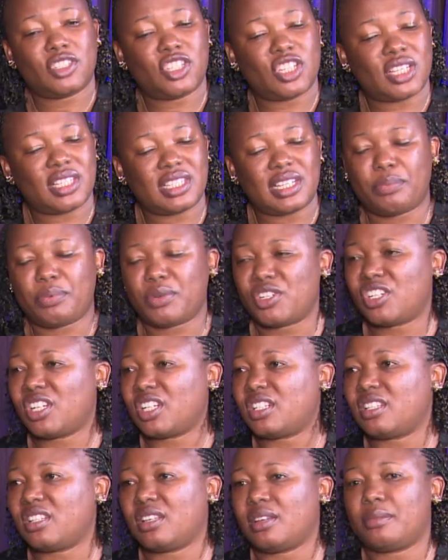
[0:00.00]
Just
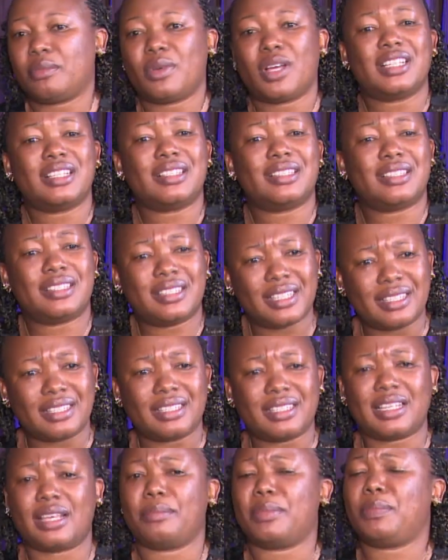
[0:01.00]
appreciate them.
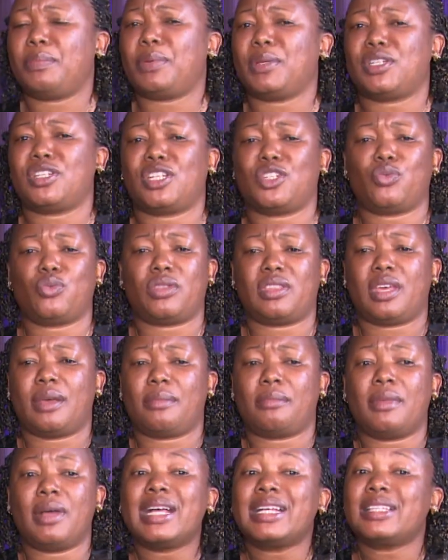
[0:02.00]
Just be patient with
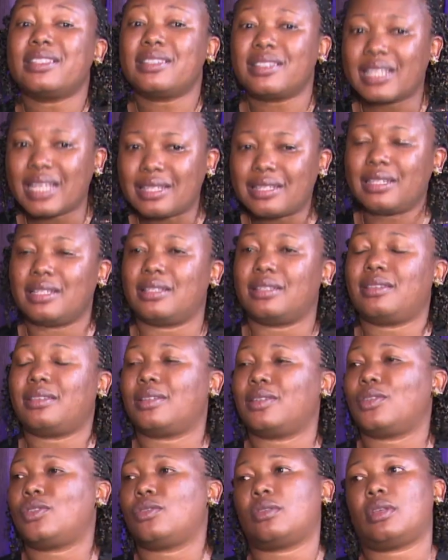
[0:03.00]
them. Just
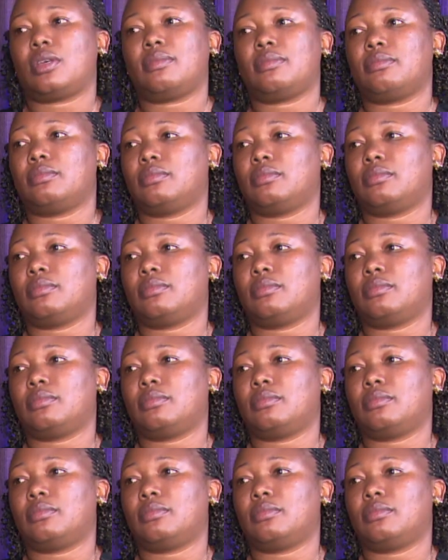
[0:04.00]
listen to them.